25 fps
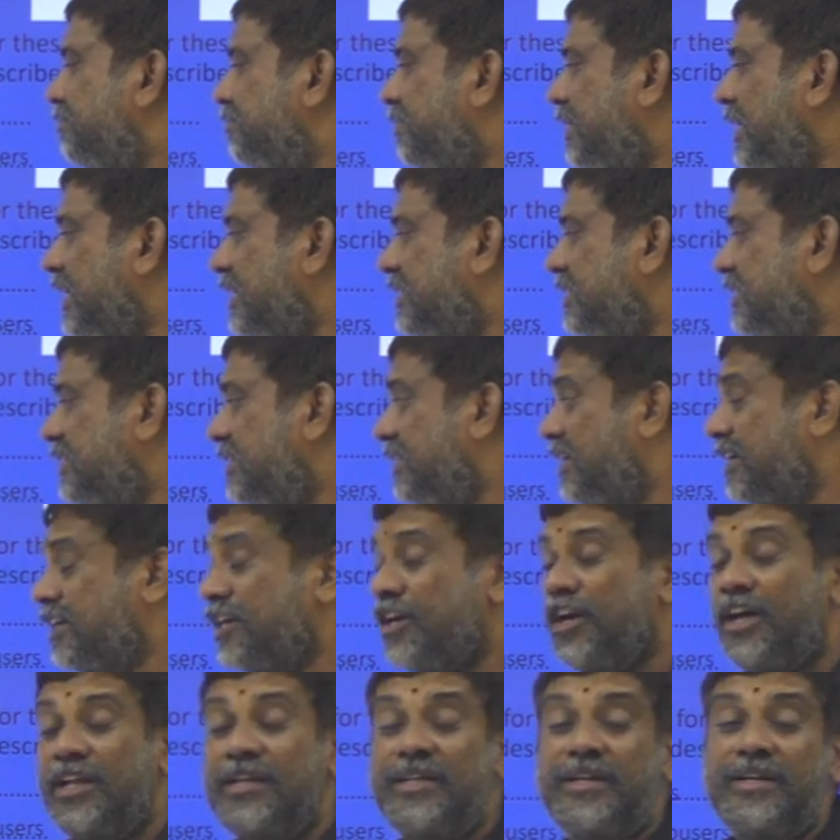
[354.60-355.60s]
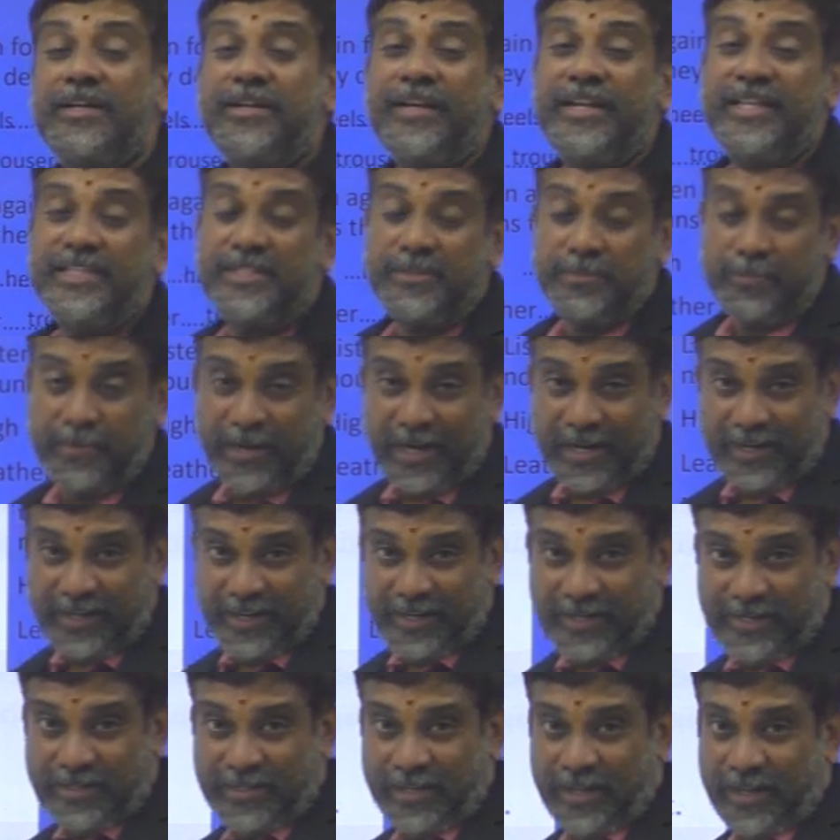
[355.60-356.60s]
but the color is
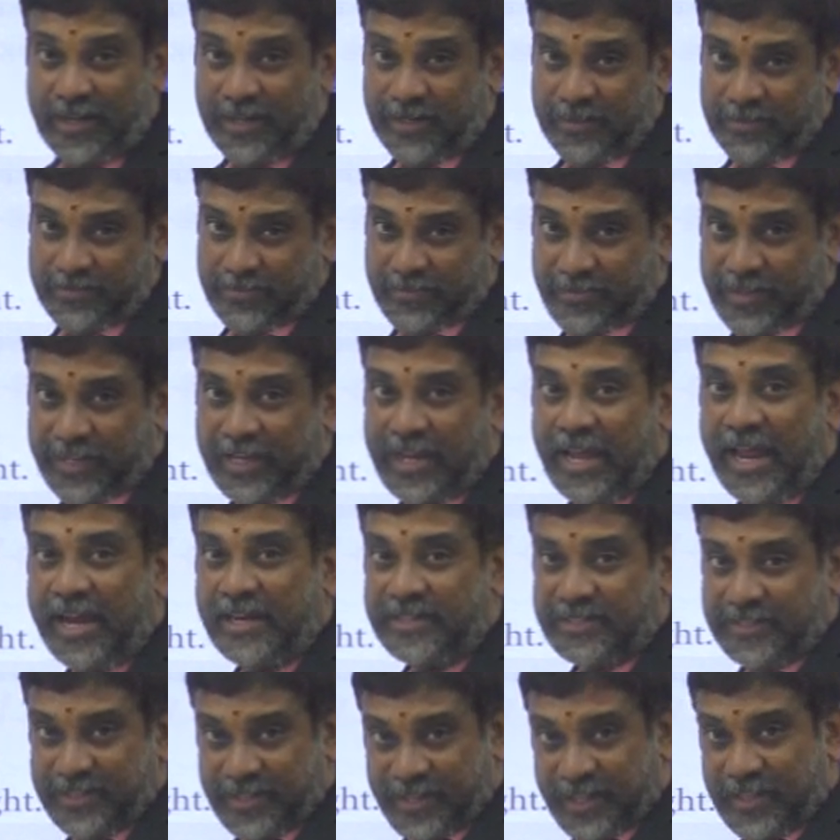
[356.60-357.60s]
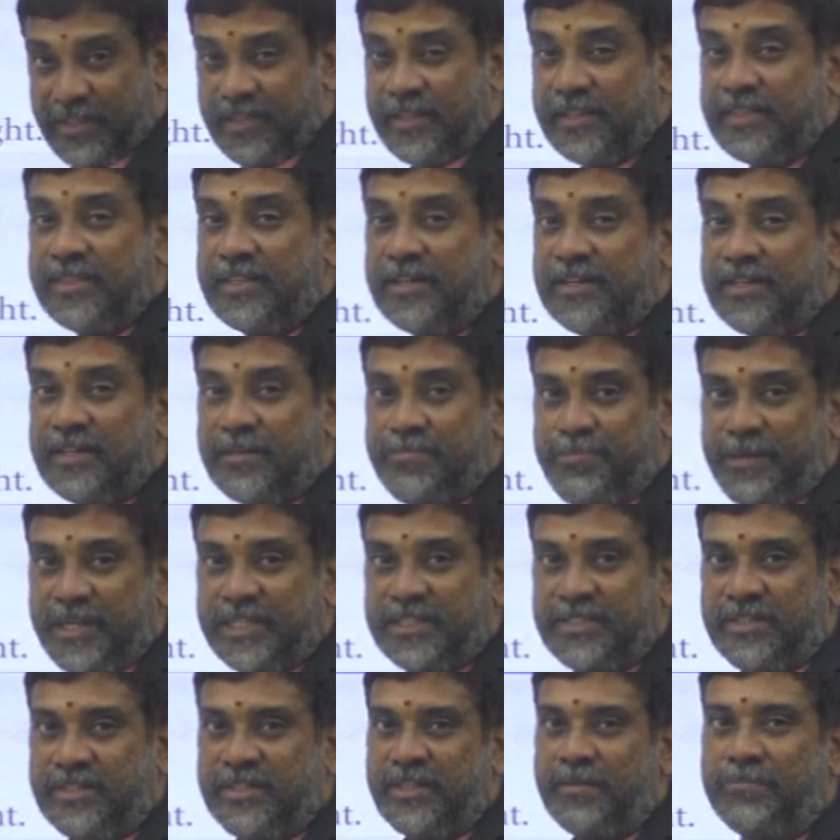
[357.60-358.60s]
very dull. We had seen the third
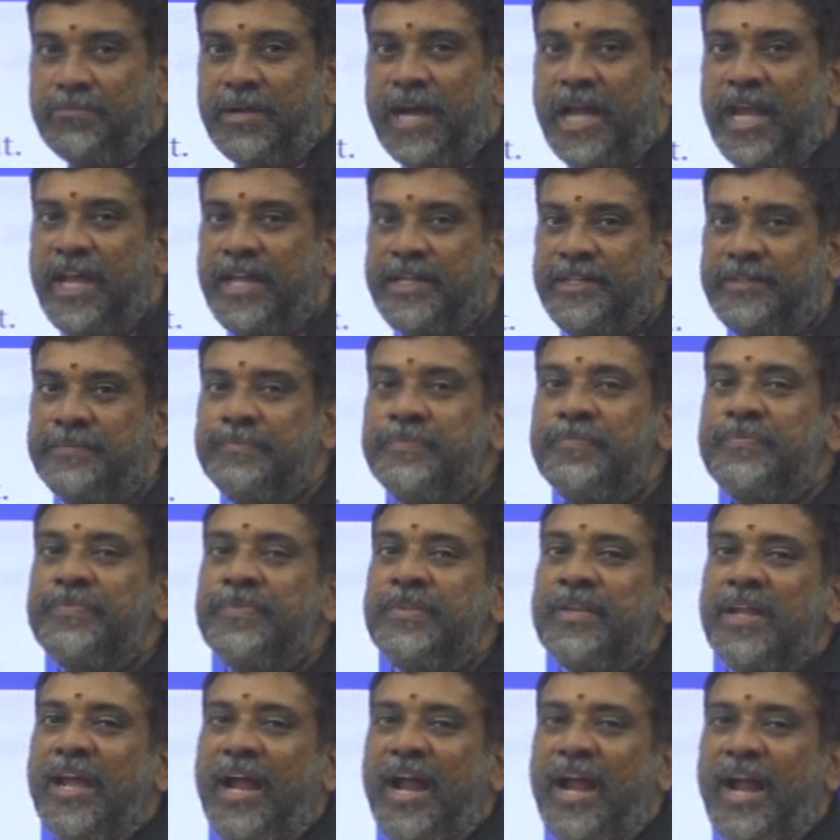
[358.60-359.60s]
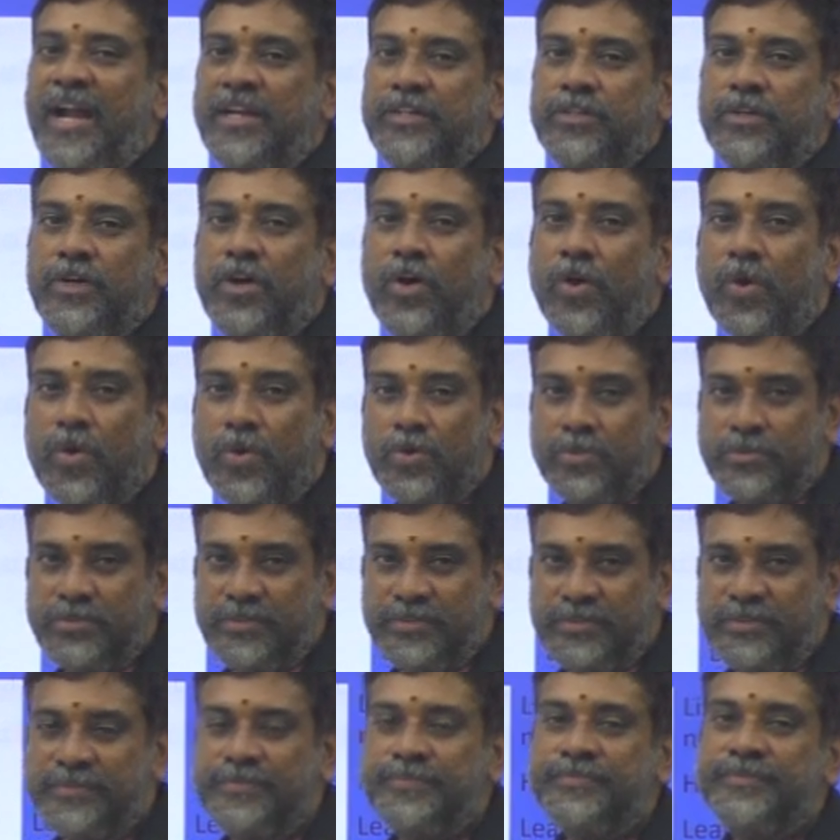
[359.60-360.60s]
picture. The man had
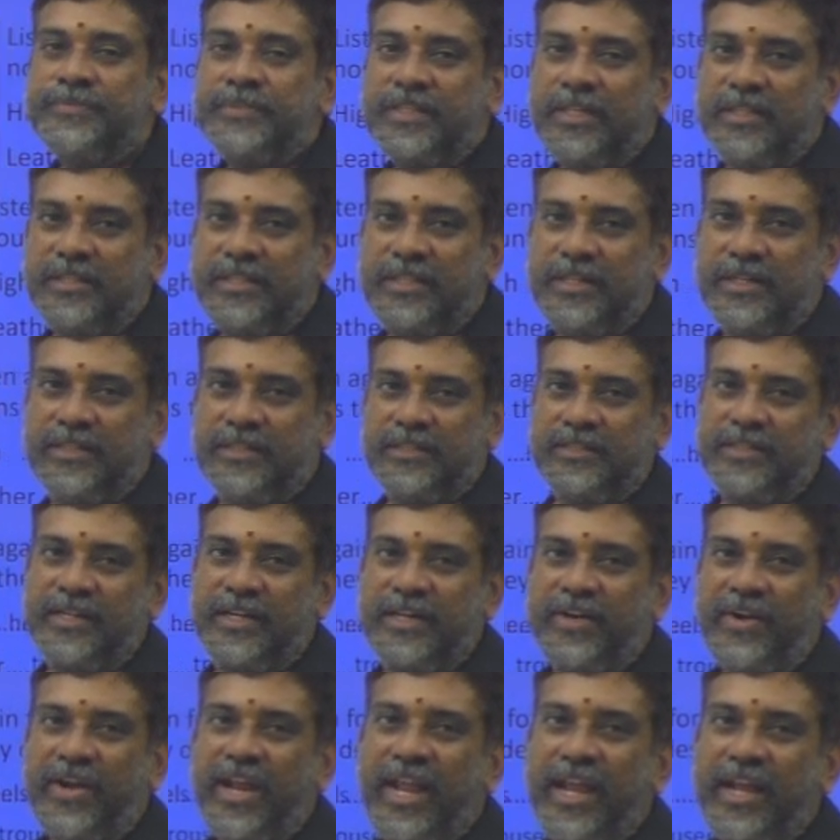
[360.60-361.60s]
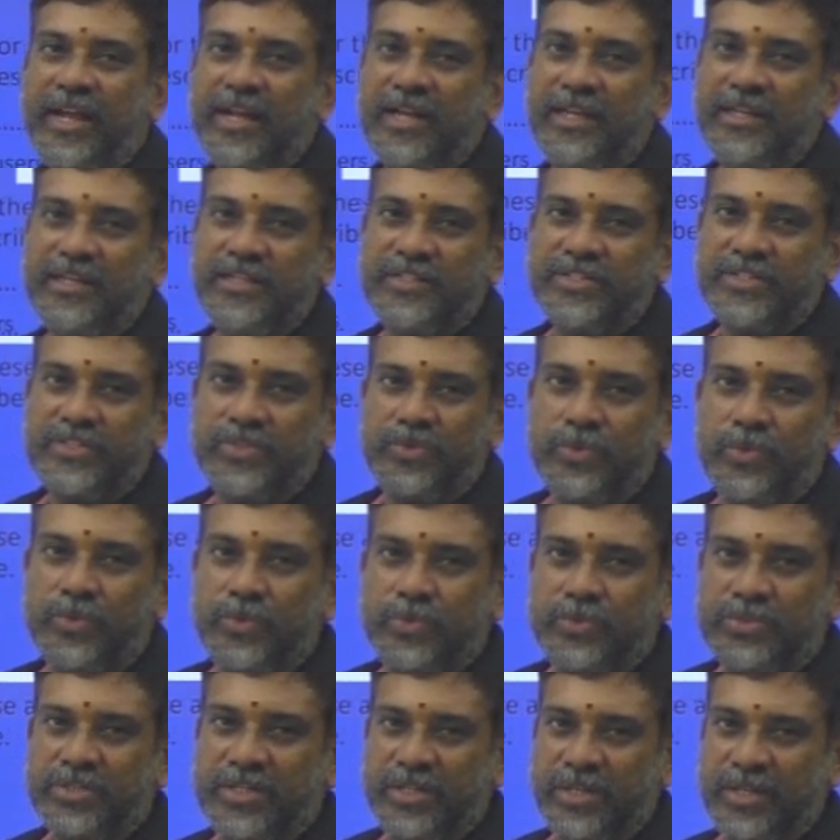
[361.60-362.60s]
owned the gray color
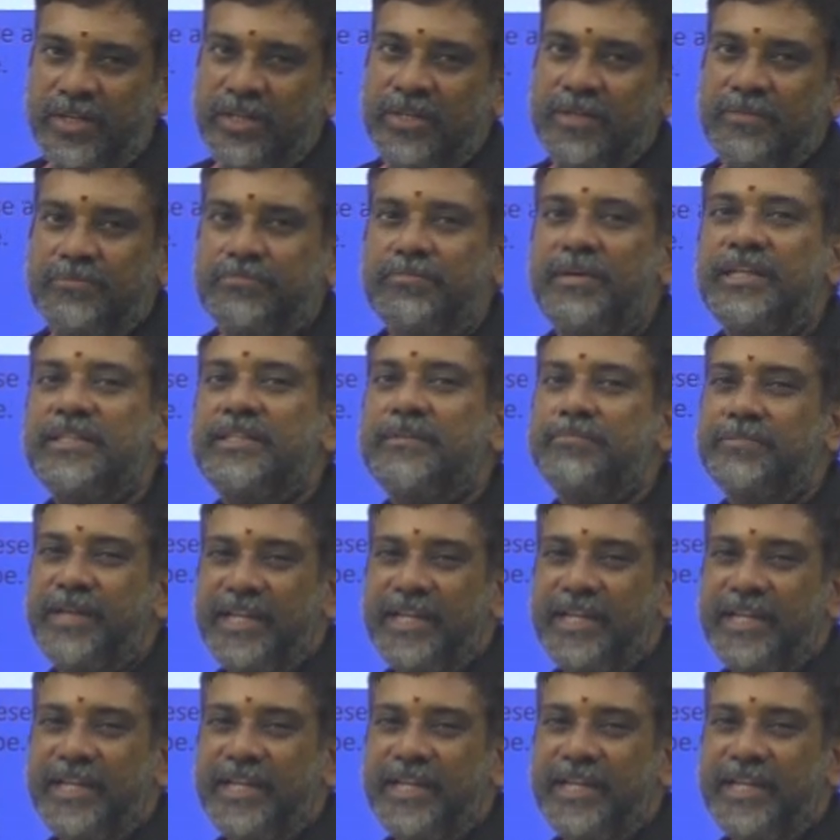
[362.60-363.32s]
suit, but the